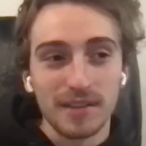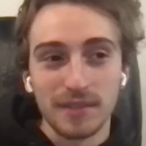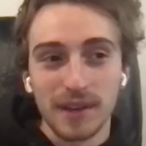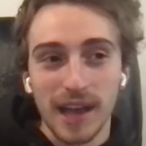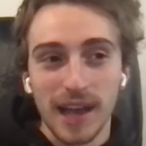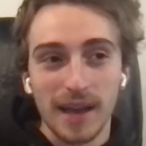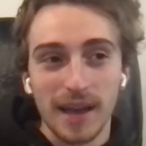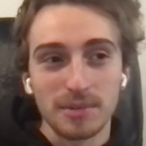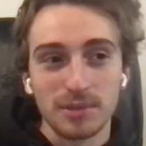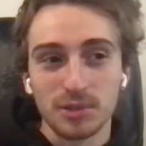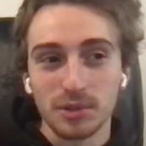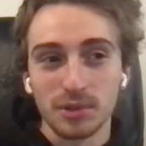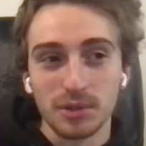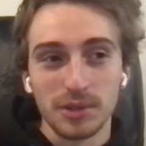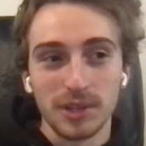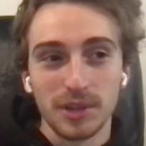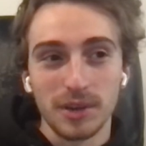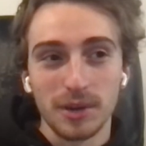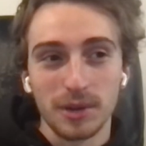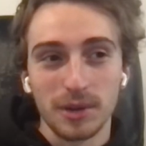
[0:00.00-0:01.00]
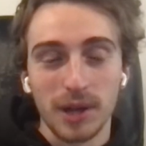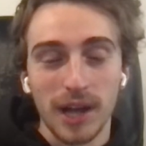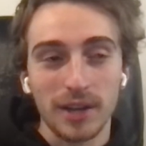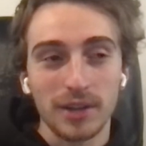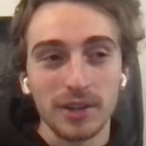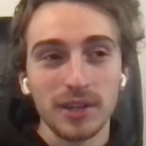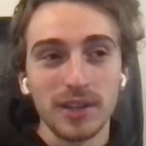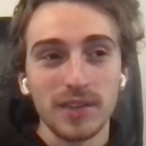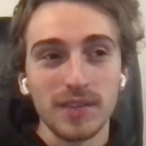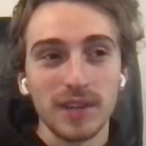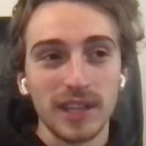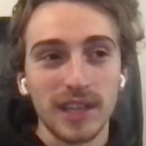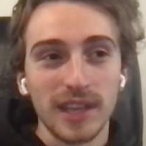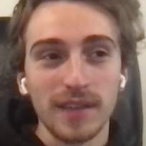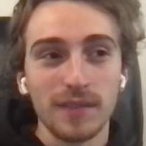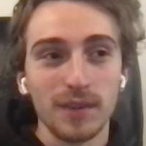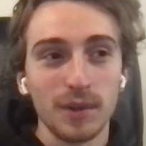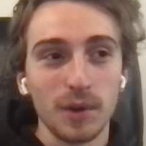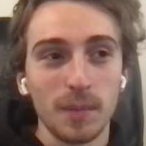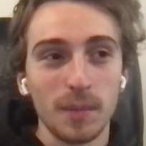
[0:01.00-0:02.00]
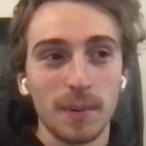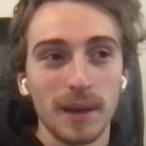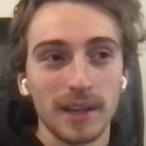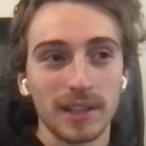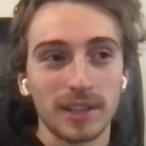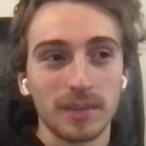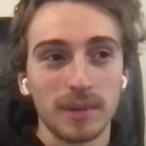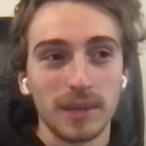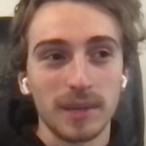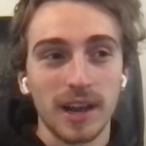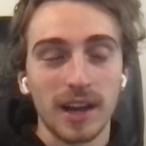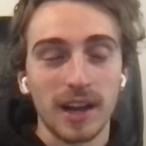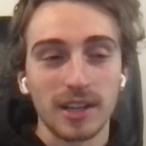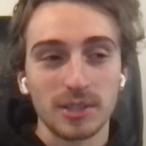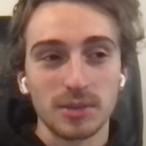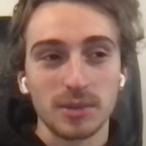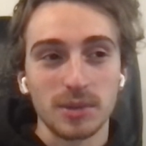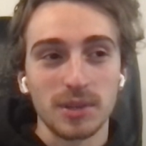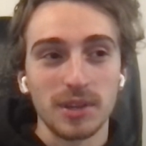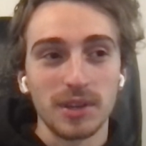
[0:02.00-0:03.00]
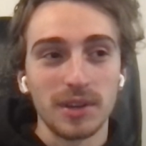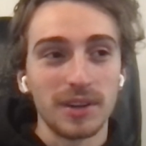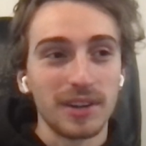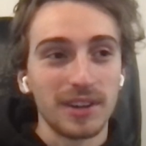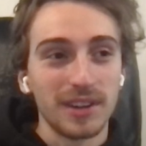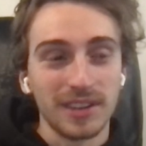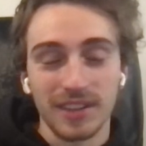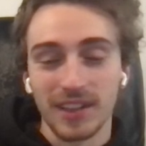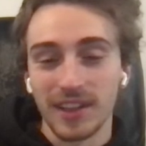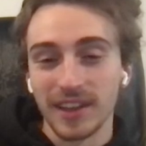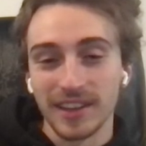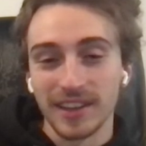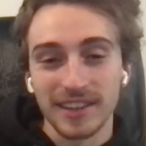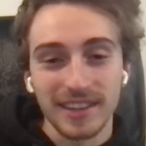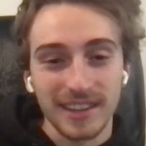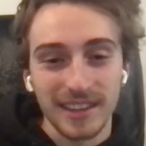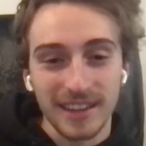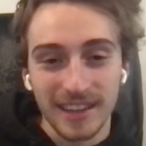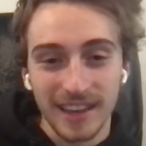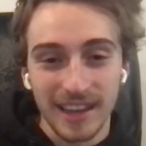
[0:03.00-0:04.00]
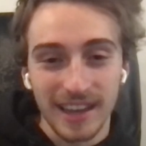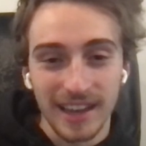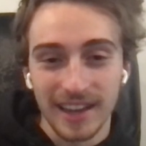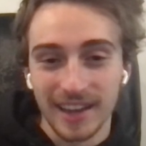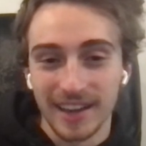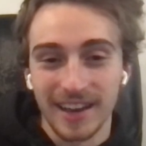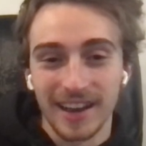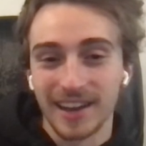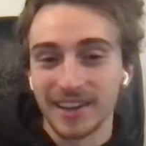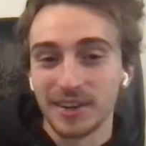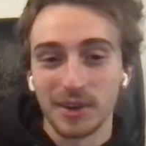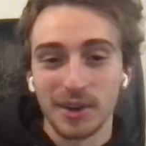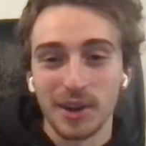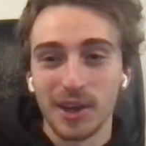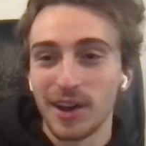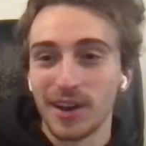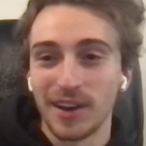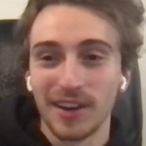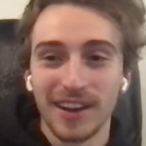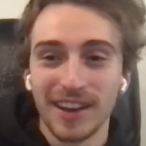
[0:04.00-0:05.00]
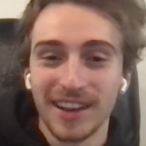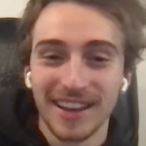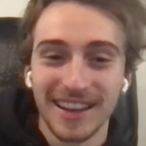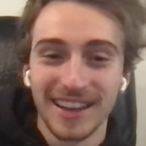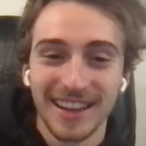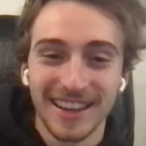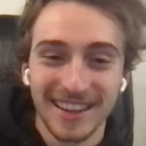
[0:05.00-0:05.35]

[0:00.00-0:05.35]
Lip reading: have absolutely no. I couldn't even give you a pick to be honest with you. Like I don't know.